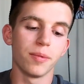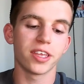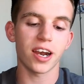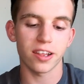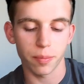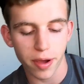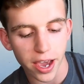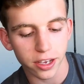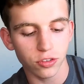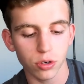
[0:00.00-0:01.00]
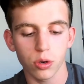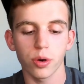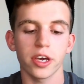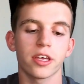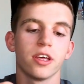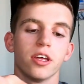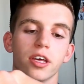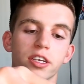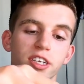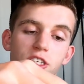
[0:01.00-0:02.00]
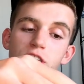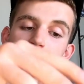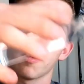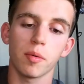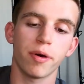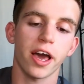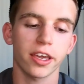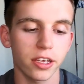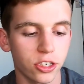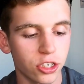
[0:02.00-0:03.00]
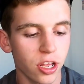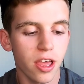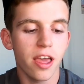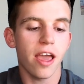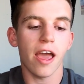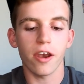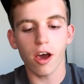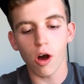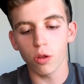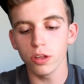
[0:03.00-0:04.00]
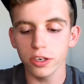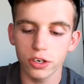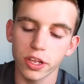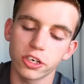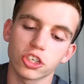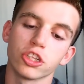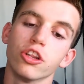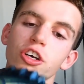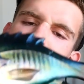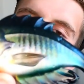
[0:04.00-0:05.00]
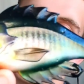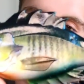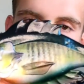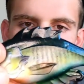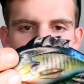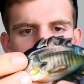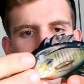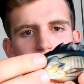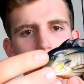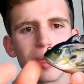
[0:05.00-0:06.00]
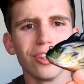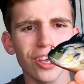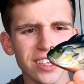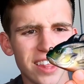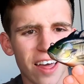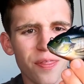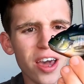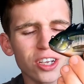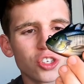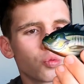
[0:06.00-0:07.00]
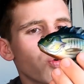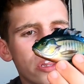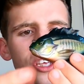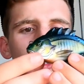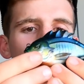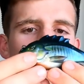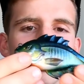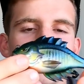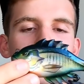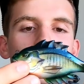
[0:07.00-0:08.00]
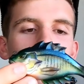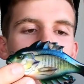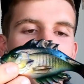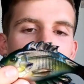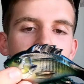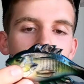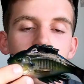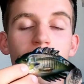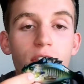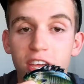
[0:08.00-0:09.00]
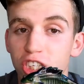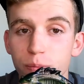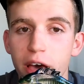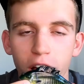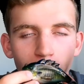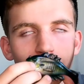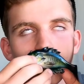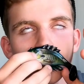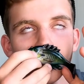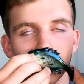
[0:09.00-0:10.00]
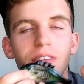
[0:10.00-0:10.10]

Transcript: Let me get out of the package real quick. It is actually double packaged. Not only do they just look sick, okay, I mean, look at that. That is one of the coolest looking swim baits ever. They smell